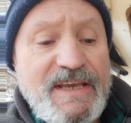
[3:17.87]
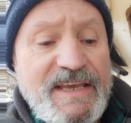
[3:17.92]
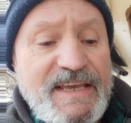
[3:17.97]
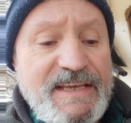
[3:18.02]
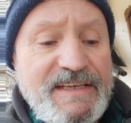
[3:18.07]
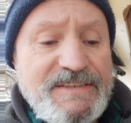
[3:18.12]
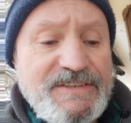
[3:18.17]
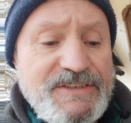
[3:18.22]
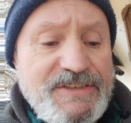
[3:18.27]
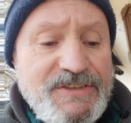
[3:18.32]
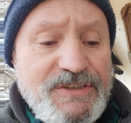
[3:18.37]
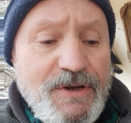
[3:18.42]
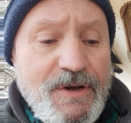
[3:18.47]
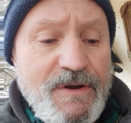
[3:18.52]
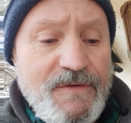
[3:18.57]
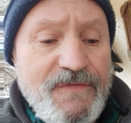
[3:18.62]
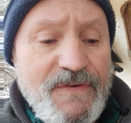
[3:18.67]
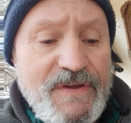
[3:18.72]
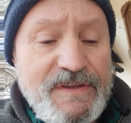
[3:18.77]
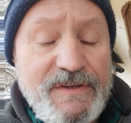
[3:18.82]
his
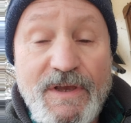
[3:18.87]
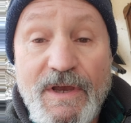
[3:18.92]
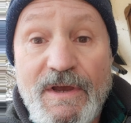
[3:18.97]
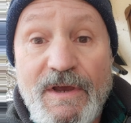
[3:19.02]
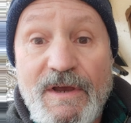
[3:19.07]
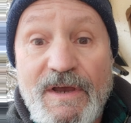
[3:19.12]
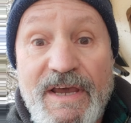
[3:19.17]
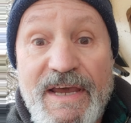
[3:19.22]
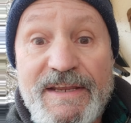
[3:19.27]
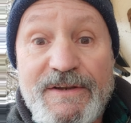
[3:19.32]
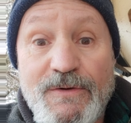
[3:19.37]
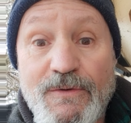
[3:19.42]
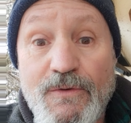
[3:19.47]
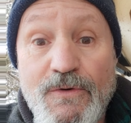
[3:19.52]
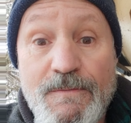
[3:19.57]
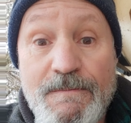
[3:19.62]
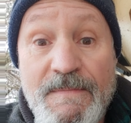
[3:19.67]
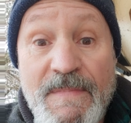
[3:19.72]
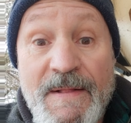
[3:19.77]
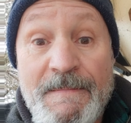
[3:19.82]
servant in
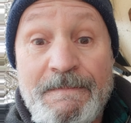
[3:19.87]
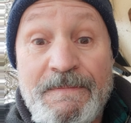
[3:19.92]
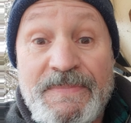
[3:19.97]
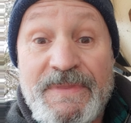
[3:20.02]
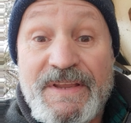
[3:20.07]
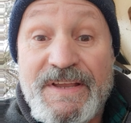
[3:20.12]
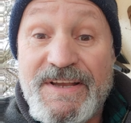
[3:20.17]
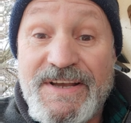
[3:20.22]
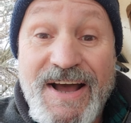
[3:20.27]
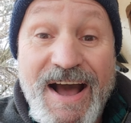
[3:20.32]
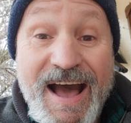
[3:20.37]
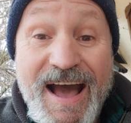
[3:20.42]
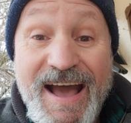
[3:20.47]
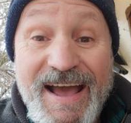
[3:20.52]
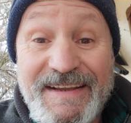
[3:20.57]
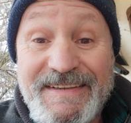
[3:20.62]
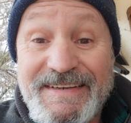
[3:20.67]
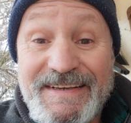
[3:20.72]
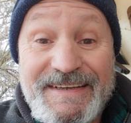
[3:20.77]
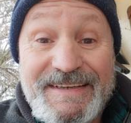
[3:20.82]
whom
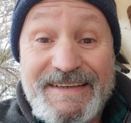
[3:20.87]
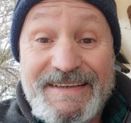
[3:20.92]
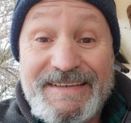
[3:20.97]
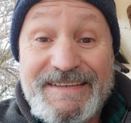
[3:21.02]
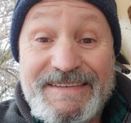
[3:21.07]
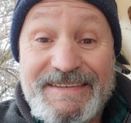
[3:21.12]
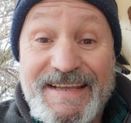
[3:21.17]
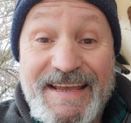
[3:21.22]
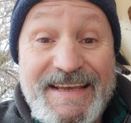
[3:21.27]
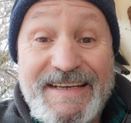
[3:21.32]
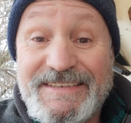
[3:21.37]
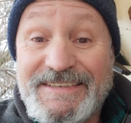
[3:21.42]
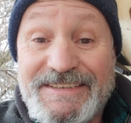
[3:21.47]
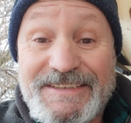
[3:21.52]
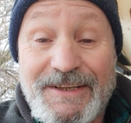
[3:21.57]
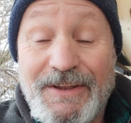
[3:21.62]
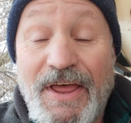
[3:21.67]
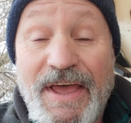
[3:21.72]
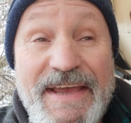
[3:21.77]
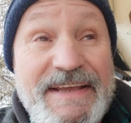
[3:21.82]
God takes
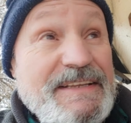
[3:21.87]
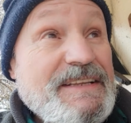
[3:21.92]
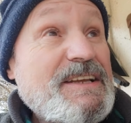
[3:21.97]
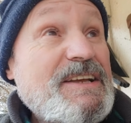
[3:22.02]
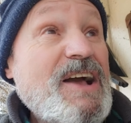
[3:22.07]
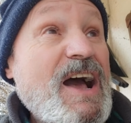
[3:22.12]
delight.